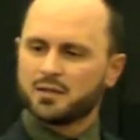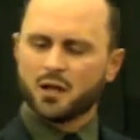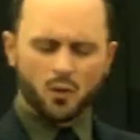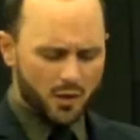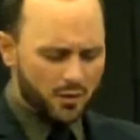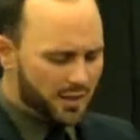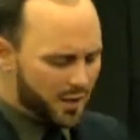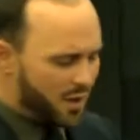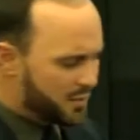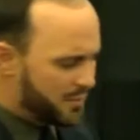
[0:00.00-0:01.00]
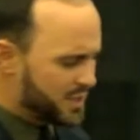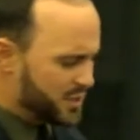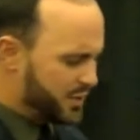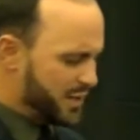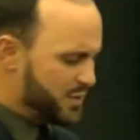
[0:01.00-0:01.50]
you know, early on in
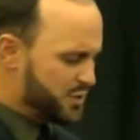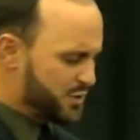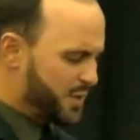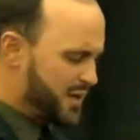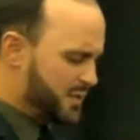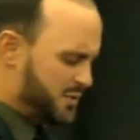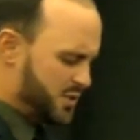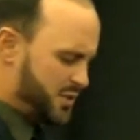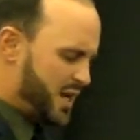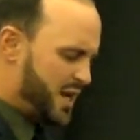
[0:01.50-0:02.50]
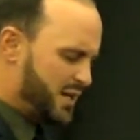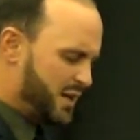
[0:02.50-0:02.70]
ministry, I used to make the mistake